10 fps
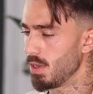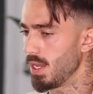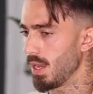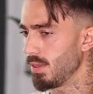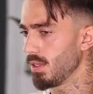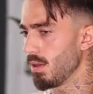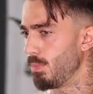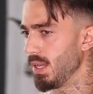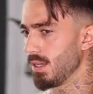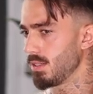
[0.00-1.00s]
Yeah, I think the
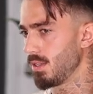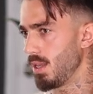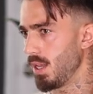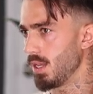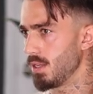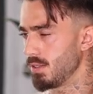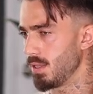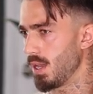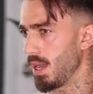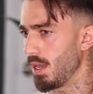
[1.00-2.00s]
biggest thing is
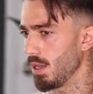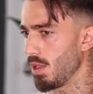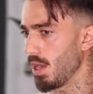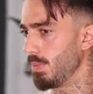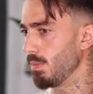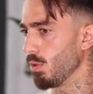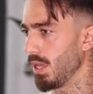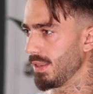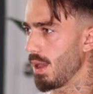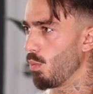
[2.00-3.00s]
that a lot of people
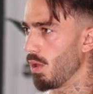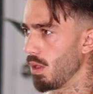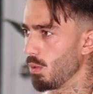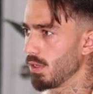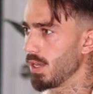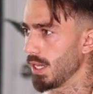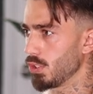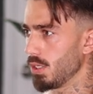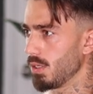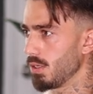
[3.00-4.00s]
like that one-on-one
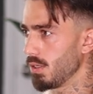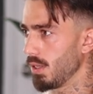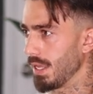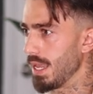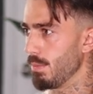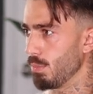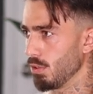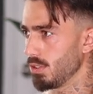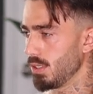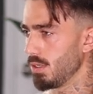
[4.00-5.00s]
connection, like in
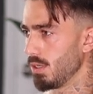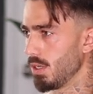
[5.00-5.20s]
person.